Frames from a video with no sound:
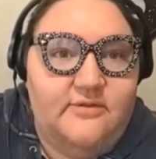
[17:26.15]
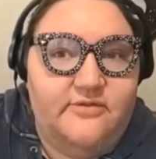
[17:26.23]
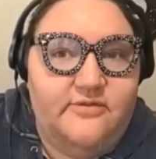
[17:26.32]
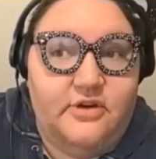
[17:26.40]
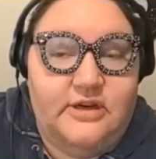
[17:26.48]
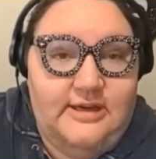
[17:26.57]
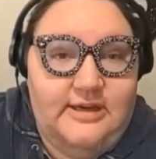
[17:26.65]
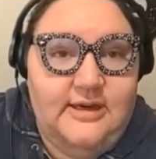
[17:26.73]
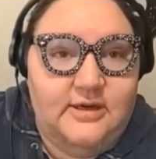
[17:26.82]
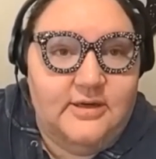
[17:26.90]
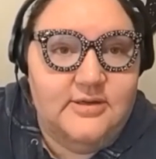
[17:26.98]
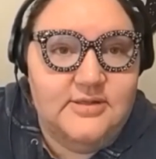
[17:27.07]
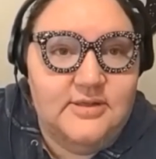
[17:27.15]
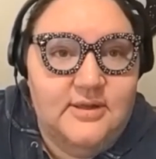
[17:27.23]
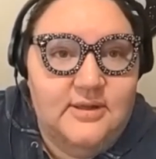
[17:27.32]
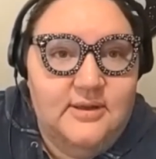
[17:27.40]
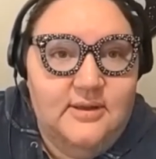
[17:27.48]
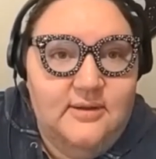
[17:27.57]
for years.
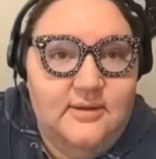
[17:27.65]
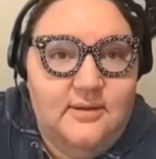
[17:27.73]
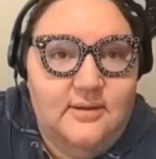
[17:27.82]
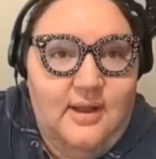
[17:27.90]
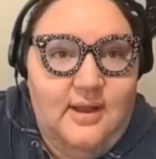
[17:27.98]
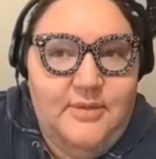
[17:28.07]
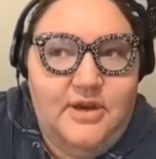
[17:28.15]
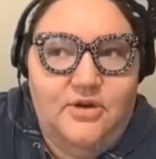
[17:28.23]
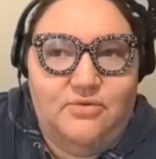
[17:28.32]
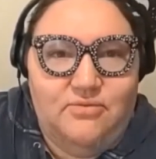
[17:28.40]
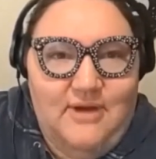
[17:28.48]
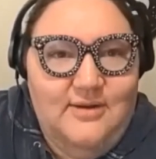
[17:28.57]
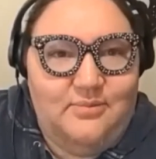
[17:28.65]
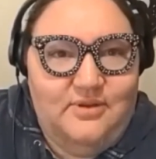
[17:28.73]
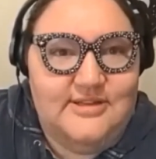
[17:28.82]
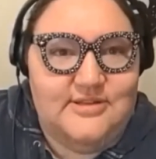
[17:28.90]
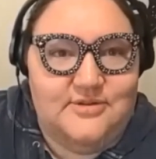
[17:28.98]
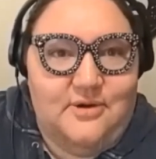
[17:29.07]
I'm
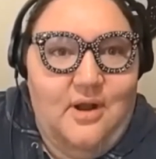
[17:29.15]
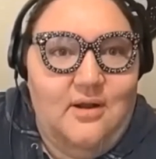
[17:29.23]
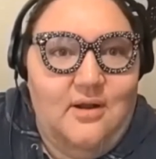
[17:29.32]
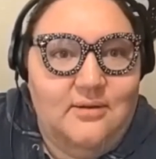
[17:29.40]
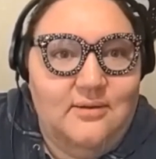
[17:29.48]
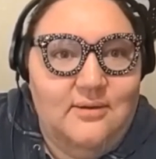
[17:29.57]
incredibly strong